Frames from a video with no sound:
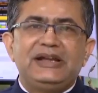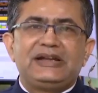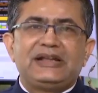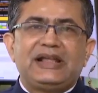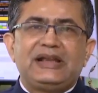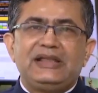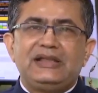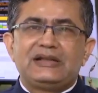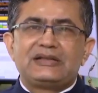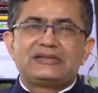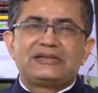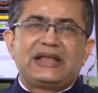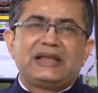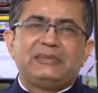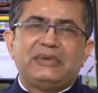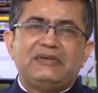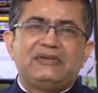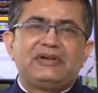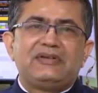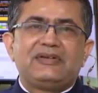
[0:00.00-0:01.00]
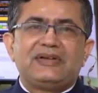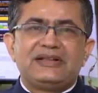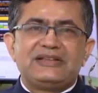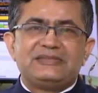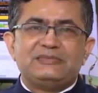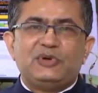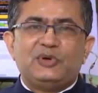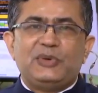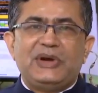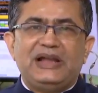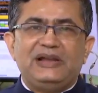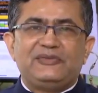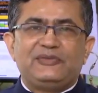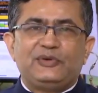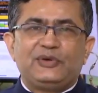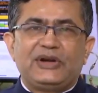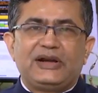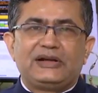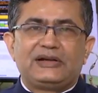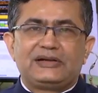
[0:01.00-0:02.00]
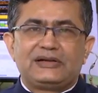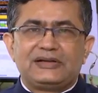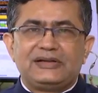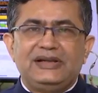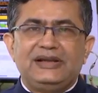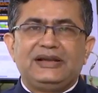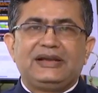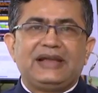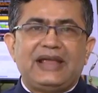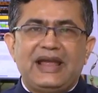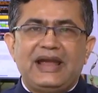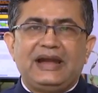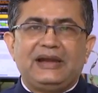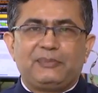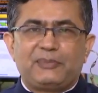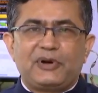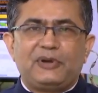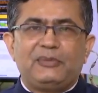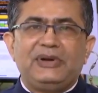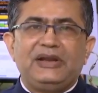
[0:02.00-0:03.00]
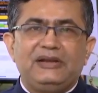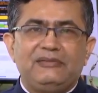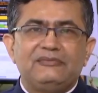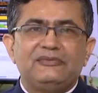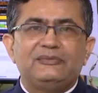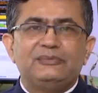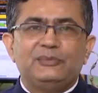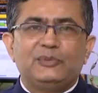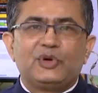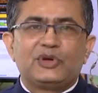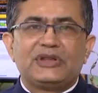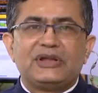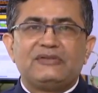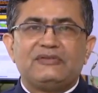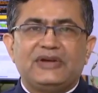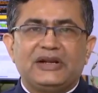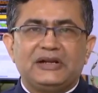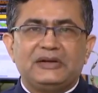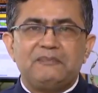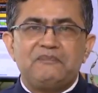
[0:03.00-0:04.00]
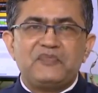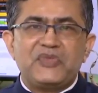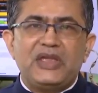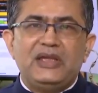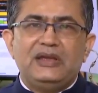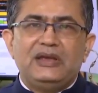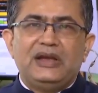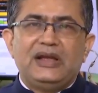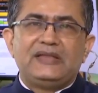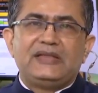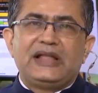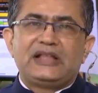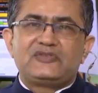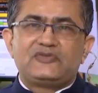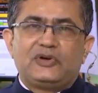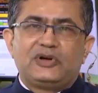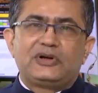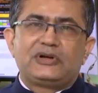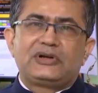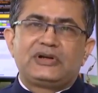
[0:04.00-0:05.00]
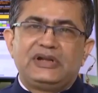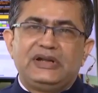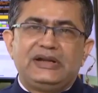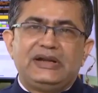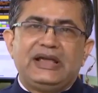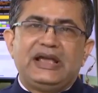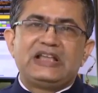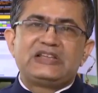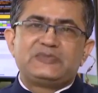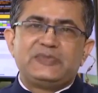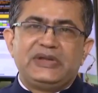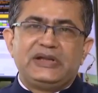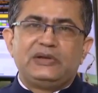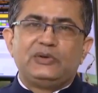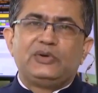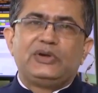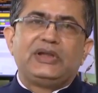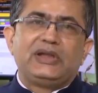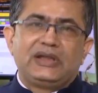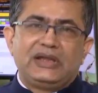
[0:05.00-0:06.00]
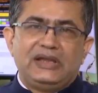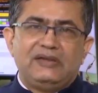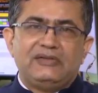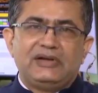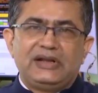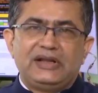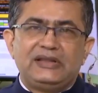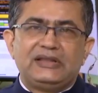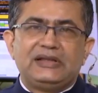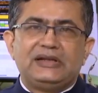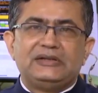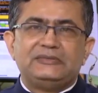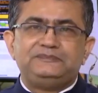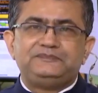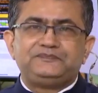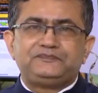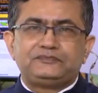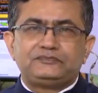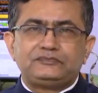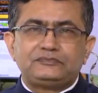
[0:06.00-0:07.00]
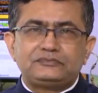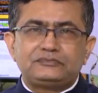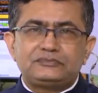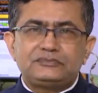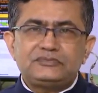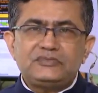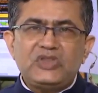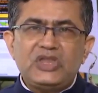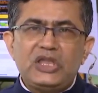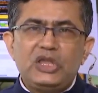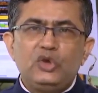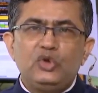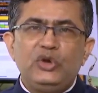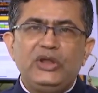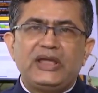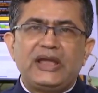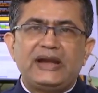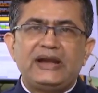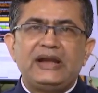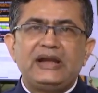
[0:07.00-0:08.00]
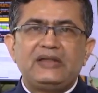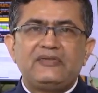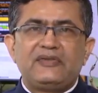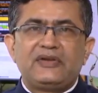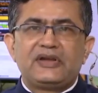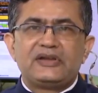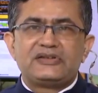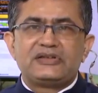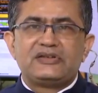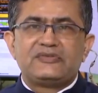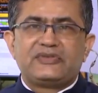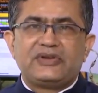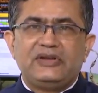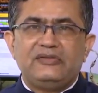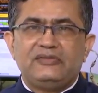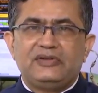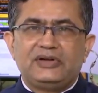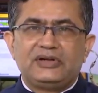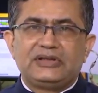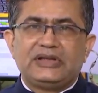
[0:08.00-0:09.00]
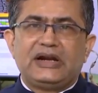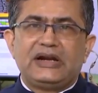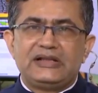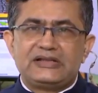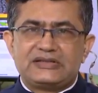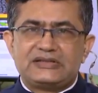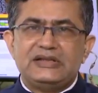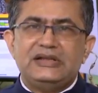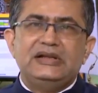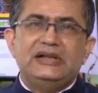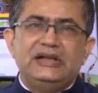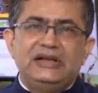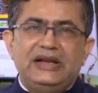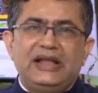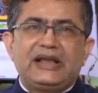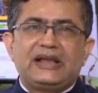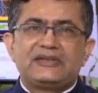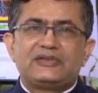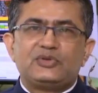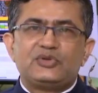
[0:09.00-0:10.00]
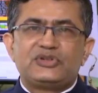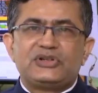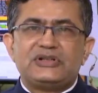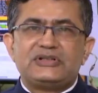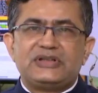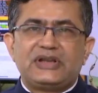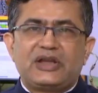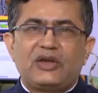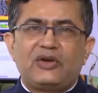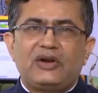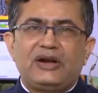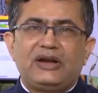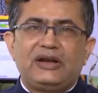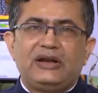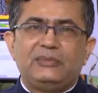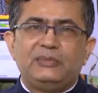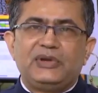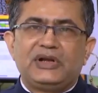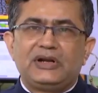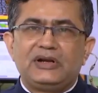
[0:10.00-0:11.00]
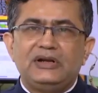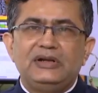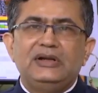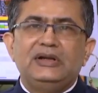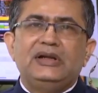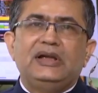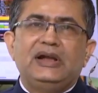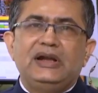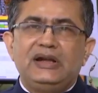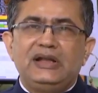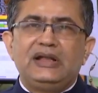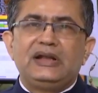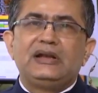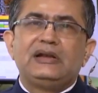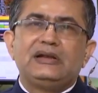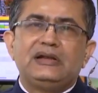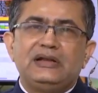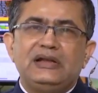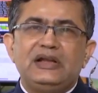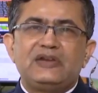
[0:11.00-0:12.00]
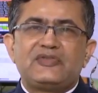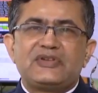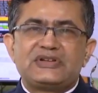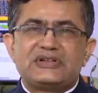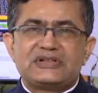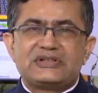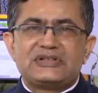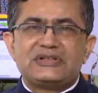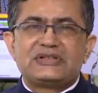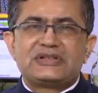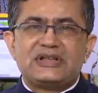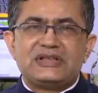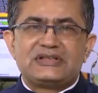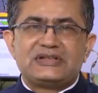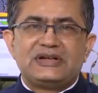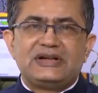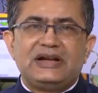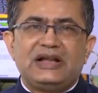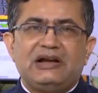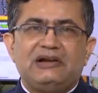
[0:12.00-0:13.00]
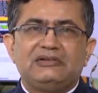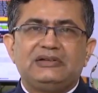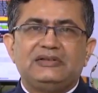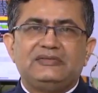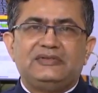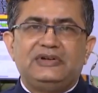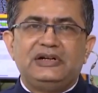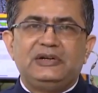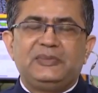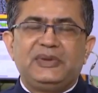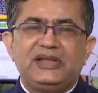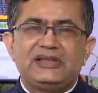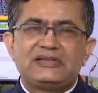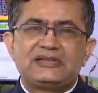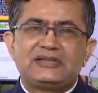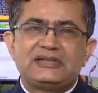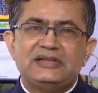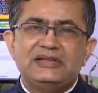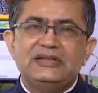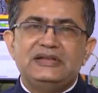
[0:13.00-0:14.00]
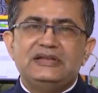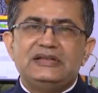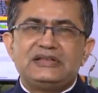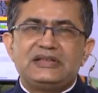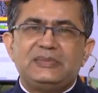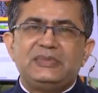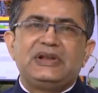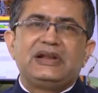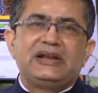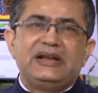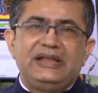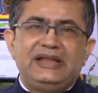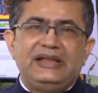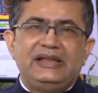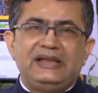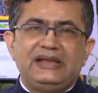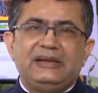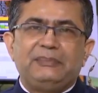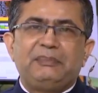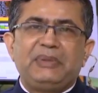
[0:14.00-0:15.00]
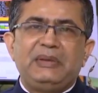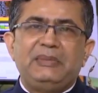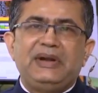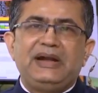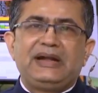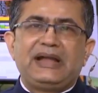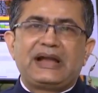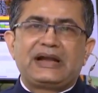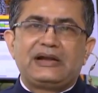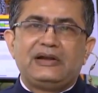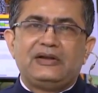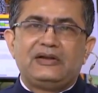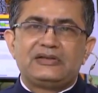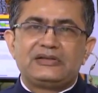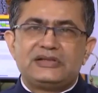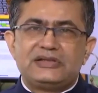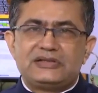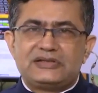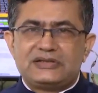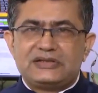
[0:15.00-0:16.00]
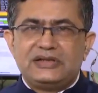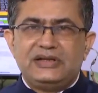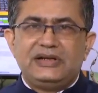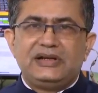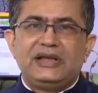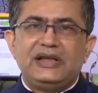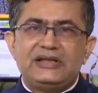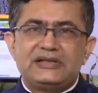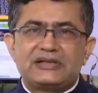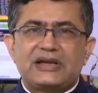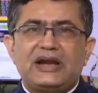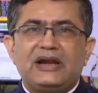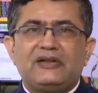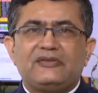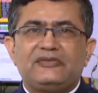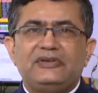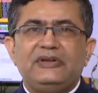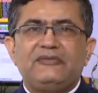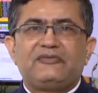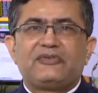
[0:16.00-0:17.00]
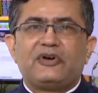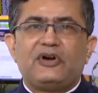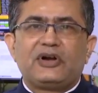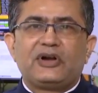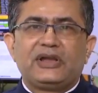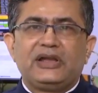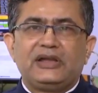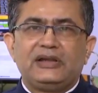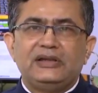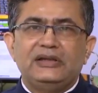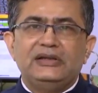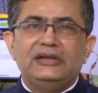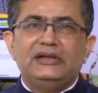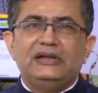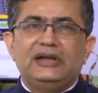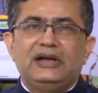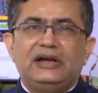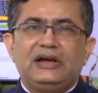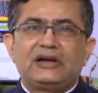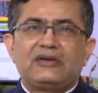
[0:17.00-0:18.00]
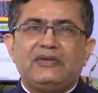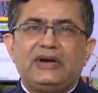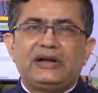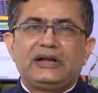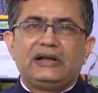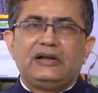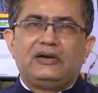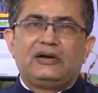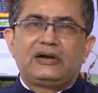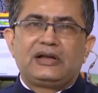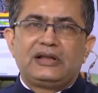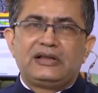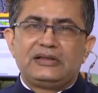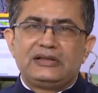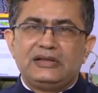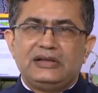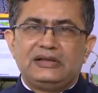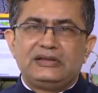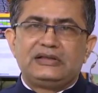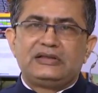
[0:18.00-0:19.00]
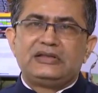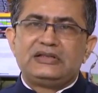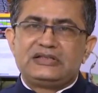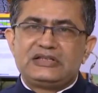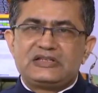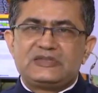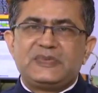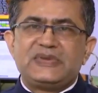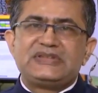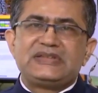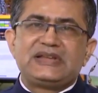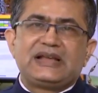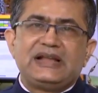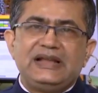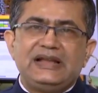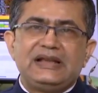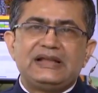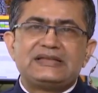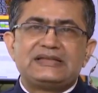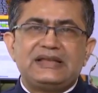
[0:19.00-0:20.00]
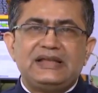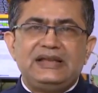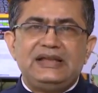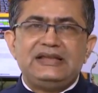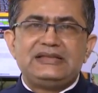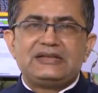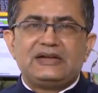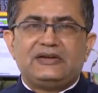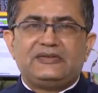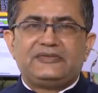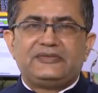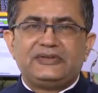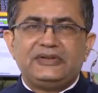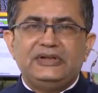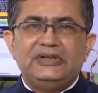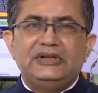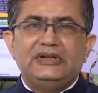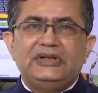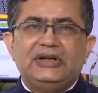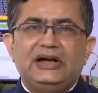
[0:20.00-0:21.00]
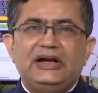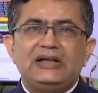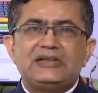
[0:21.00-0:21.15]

in 10 years' time, everyone has a mobile phone in hand, probably more than one. And that's what India has been doing, even in the unique identification framework, that is like a social security number. Indian infrastructure is considered now the world-based. Similarly, payment technologies, India is kind of leapfrogging quite a lot. And this is basically in a series of